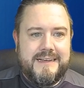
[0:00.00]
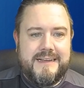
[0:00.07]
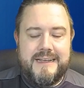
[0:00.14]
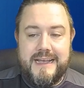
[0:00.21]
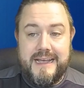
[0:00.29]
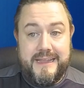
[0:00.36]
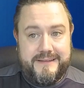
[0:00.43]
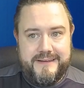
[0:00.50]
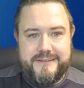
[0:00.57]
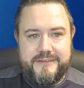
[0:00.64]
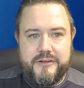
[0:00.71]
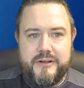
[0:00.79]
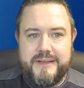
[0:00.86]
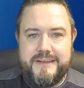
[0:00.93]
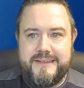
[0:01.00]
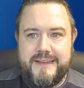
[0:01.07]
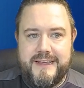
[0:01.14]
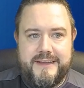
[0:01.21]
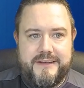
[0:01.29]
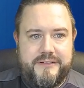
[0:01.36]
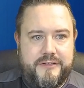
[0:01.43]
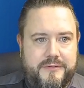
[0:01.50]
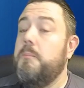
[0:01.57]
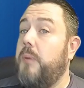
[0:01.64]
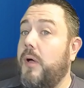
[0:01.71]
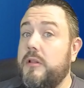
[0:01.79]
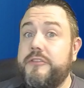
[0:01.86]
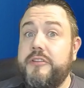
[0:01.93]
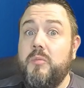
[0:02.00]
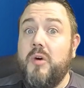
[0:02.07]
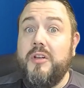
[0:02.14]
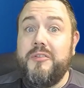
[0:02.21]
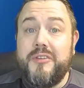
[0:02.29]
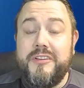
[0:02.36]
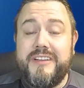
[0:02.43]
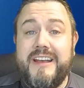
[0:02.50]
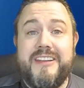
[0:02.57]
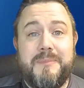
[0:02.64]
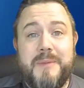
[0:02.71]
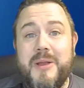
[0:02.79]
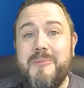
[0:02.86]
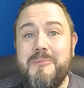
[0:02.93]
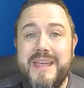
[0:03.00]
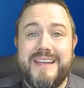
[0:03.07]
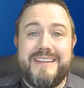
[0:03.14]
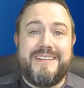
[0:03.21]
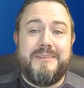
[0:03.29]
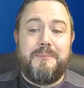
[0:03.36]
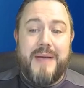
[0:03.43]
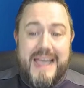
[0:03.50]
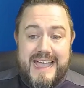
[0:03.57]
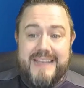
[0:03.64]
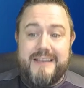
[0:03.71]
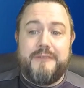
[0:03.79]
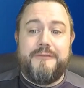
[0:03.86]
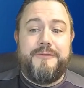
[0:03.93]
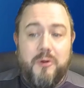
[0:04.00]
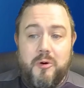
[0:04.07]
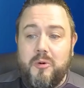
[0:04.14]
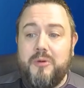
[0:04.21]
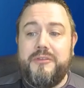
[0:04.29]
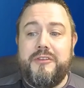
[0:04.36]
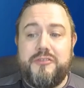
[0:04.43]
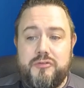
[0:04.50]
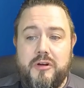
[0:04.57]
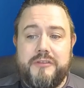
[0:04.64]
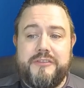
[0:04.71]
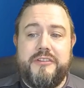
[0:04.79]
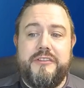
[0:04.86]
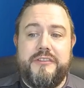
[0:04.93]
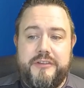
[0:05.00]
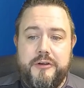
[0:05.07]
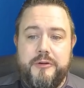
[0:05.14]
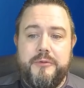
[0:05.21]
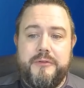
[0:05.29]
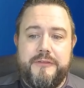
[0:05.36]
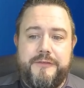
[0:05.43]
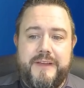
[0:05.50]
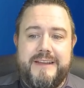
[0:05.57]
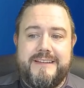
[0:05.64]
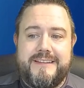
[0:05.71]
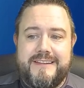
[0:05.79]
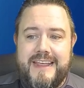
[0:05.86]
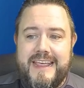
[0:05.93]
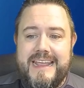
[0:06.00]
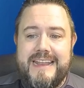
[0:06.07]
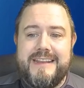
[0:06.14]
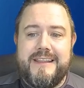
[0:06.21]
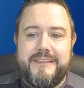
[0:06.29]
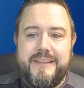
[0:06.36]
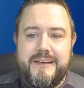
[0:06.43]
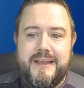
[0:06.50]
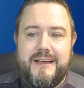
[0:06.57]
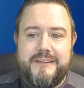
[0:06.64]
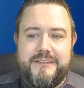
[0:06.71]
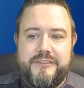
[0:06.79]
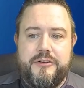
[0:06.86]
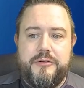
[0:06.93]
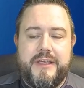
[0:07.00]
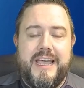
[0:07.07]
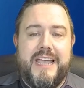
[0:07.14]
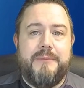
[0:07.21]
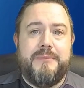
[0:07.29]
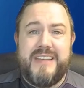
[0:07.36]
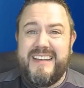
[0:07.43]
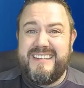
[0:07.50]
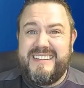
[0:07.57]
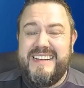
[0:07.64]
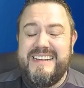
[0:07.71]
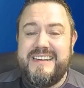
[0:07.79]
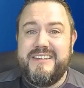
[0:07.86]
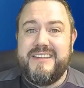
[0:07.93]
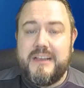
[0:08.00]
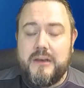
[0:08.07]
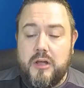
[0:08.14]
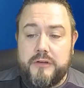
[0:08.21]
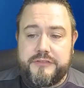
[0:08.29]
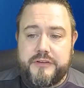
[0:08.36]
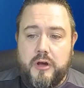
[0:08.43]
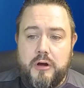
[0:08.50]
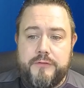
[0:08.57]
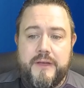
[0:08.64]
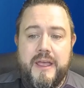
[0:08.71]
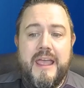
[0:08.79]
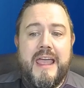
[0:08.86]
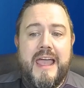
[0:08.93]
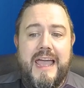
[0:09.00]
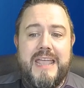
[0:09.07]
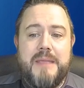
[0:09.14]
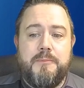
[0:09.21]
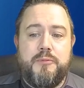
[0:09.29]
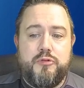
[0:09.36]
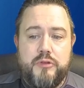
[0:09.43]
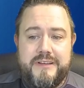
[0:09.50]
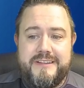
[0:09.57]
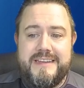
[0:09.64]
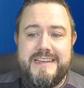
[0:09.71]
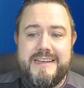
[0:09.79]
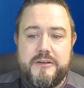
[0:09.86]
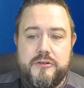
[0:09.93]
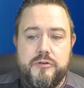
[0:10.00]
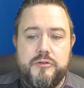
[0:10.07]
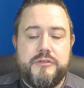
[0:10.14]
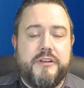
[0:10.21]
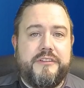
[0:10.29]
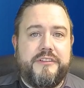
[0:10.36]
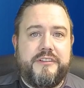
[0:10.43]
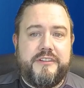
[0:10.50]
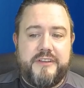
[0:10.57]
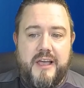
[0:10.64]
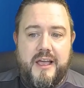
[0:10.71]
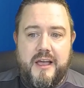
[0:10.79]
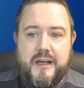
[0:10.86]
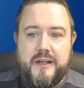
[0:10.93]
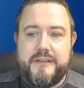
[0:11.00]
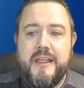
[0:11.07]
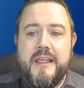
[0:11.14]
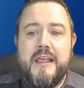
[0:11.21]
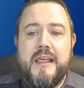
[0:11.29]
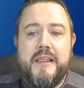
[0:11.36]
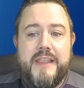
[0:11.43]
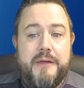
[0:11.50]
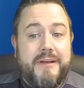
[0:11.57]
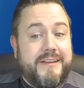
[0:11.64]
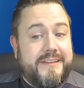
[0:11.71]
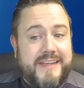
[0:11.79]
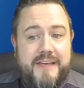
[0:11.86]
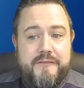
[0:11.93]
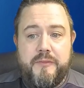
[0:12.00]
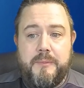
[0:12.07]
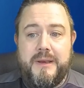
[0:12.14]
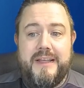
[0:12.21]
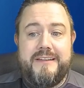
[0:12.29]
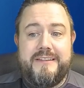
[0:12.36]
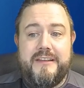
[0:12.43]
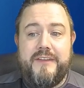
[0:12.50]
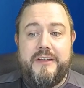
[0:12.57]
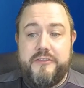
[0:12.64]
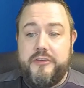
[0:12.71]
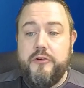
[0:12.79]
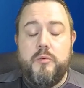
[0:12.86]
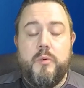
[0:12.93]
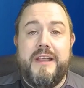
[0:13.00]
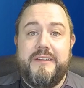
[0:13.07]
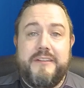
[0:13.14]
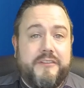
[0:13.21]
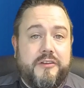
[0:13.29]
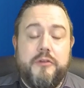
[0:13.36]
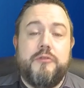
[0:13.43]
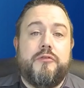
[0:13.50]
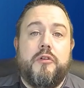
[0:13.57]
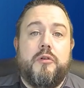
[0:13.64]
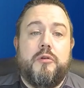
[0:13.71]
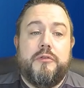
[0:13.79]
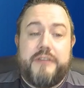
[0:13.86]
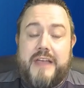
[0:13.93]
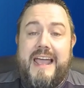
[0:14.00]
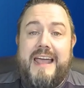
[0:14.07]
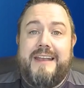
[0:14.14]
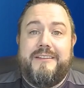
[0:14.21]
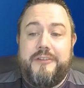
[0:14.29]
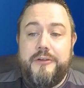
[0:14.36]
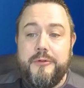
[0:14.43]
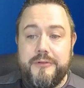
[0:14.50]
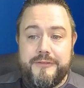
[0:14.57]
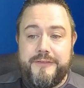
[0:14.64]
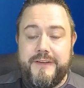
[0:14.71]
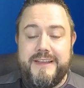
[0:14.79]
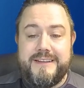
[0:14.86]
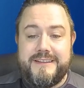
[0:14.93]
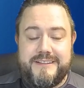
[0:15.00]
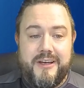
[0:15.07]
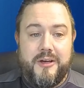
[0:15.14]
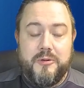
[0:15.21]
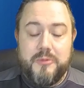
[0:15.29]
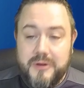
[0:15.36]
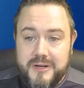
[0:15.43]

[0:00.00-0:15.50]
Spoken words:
at this early stage. Bolton Wanderers, and it's been a mixed bag for the Trotters. 2 defeats in the last 2 games has taken the gloss off a pretty good start. They're in 10th place. They've had 2 wins, 2 draws and 2 defeats, so